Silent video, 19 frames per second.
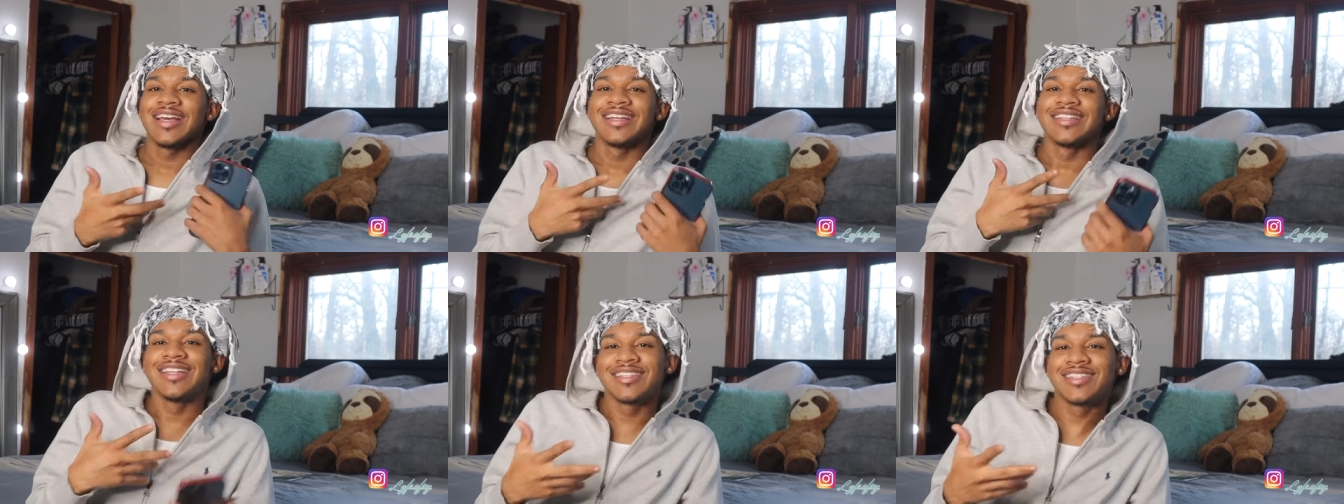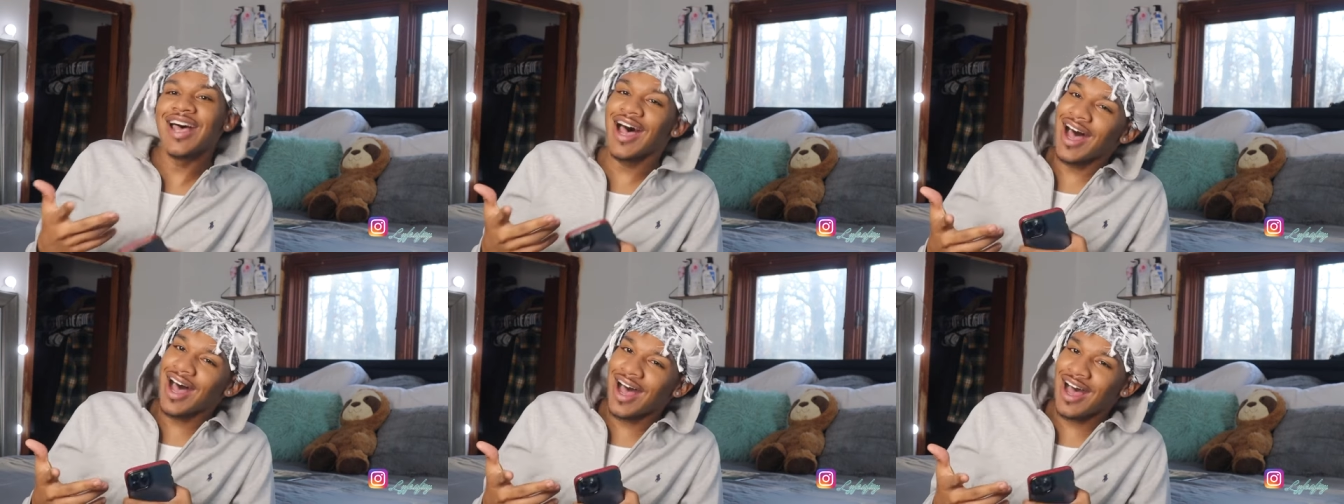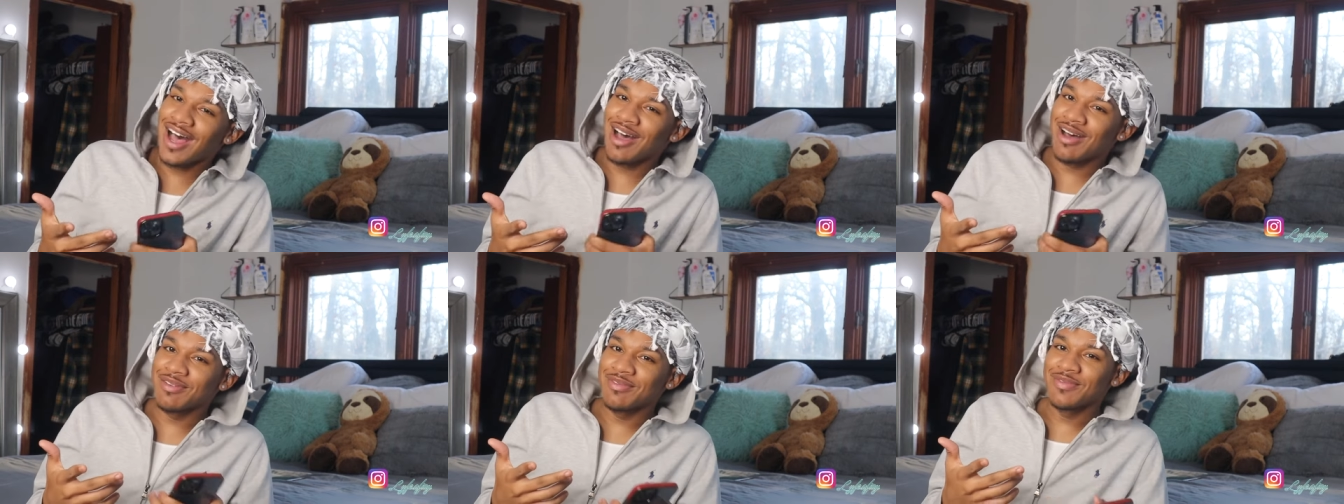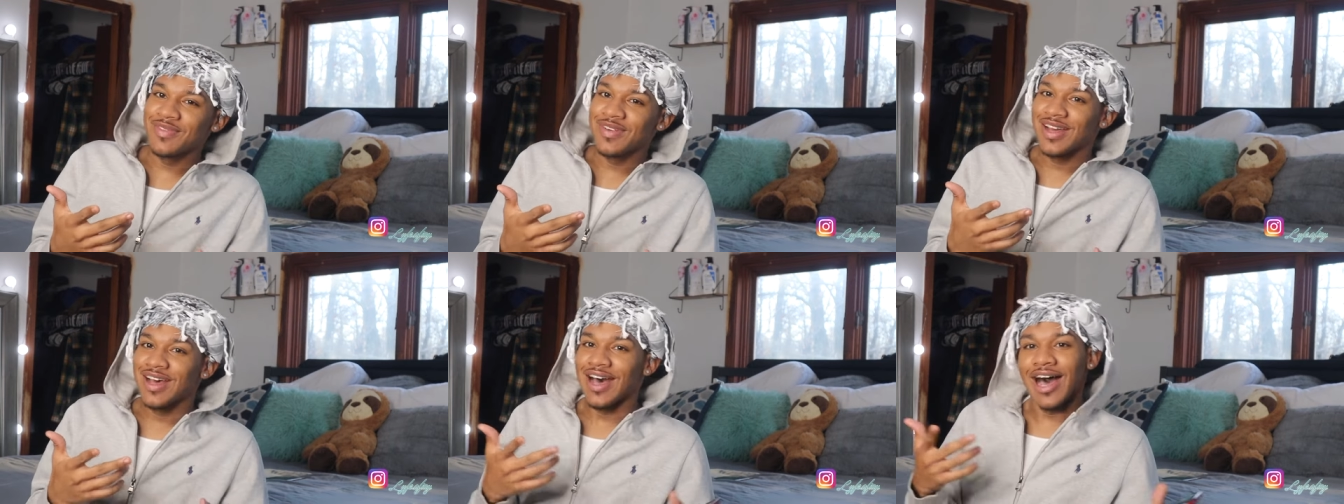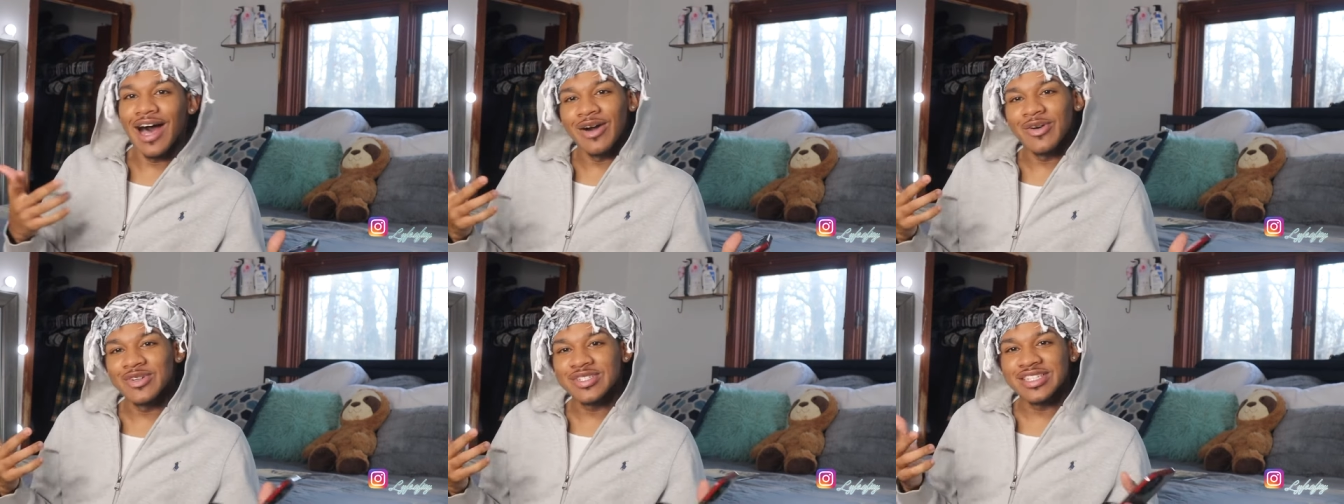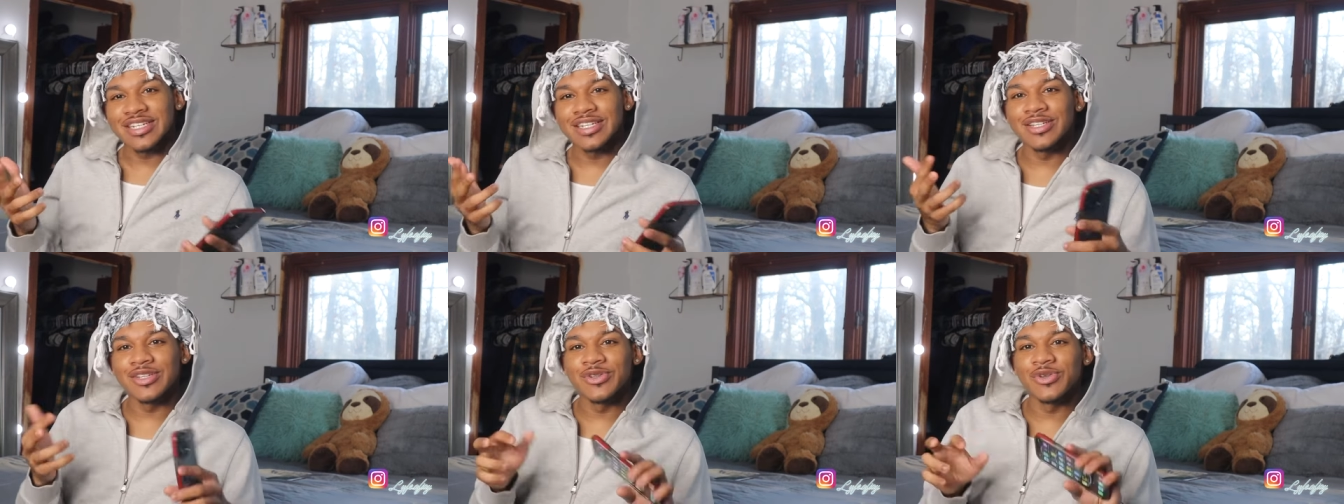the time I was
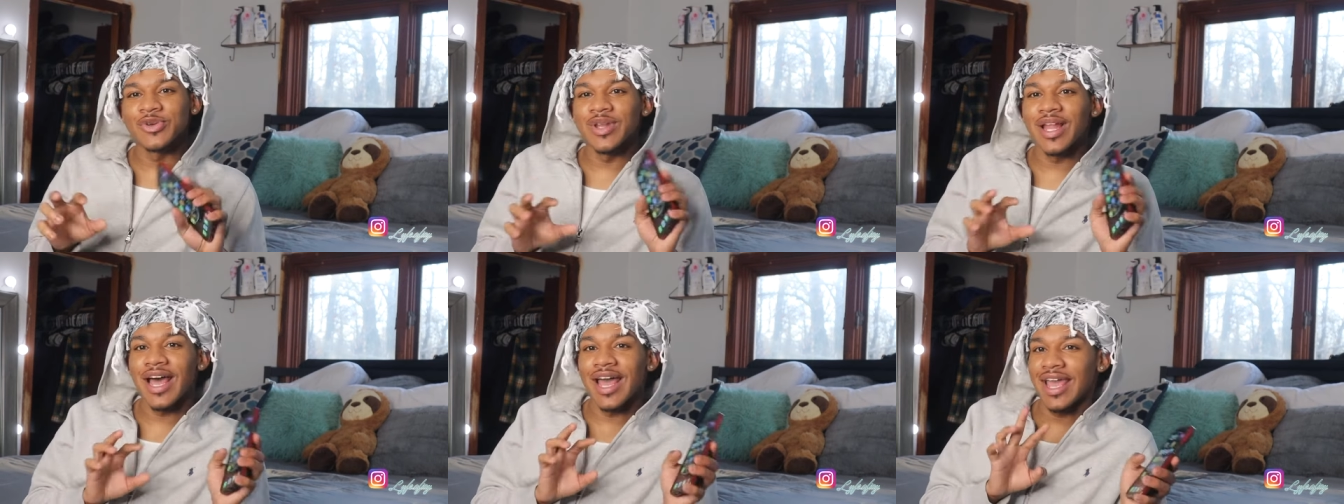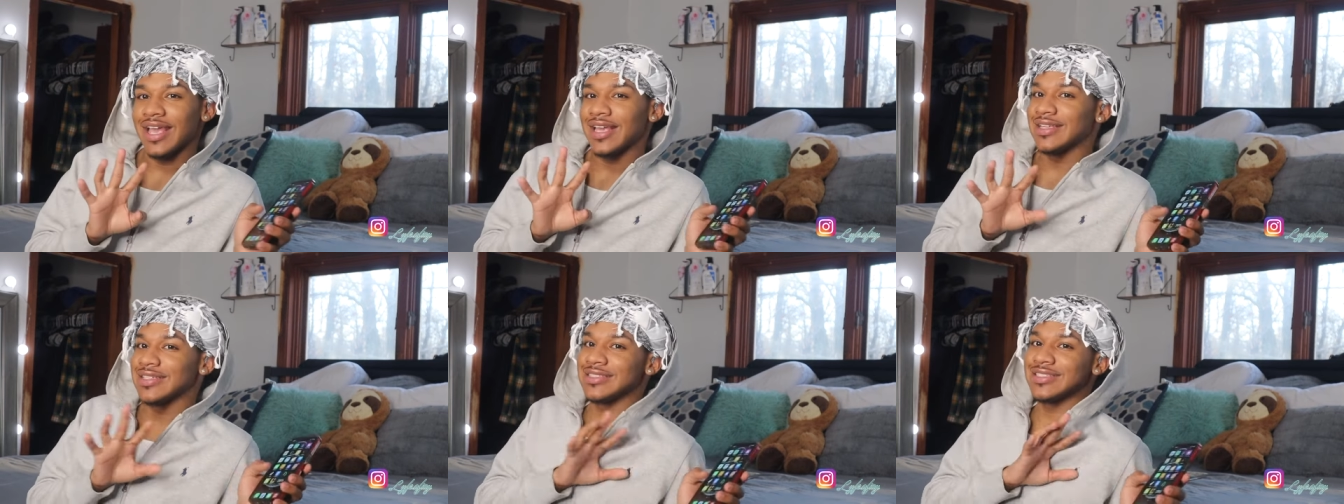in a little like